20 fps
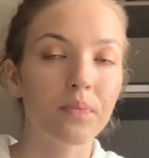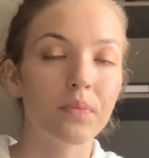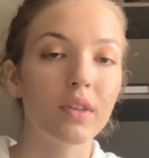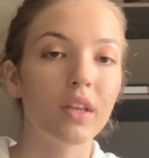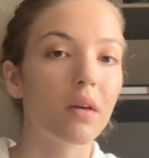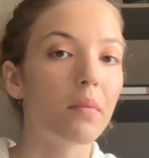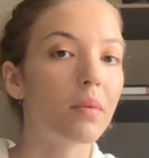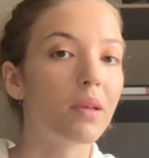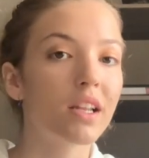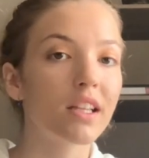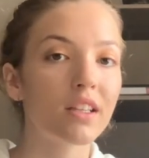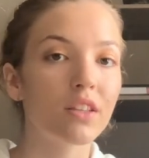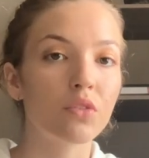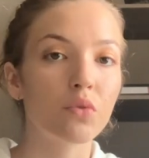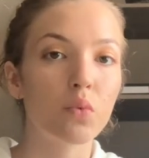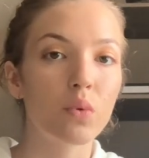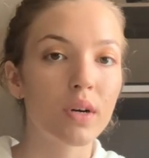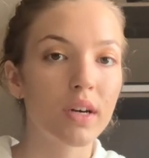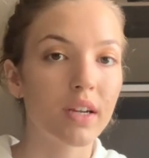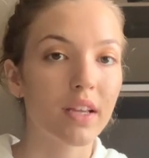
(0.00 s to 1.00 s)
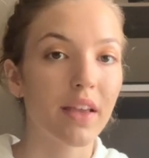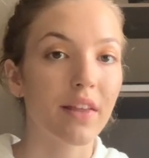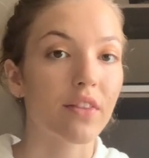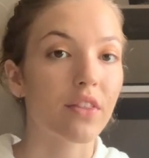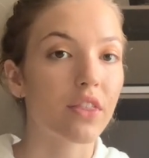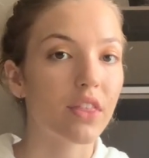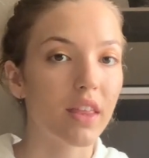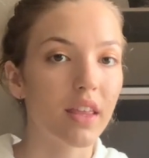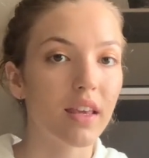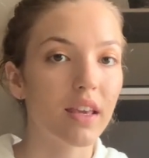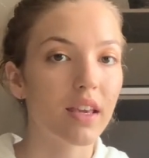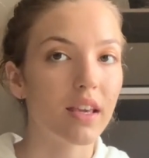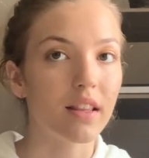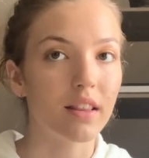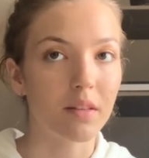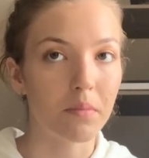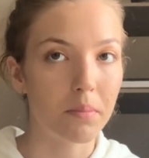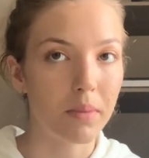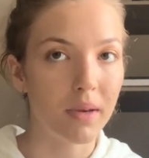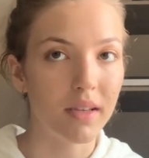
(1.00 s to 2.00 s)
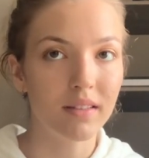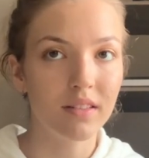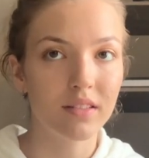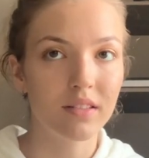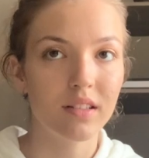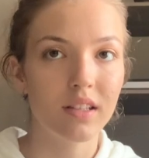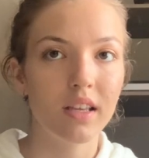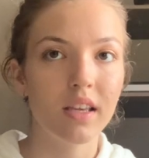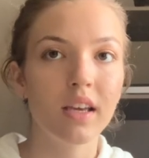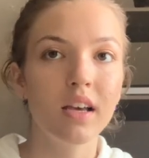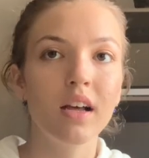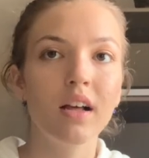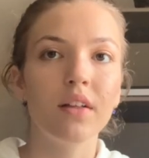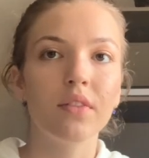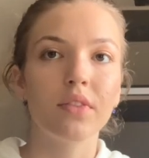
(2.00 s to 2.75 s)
the ability to work and think independently,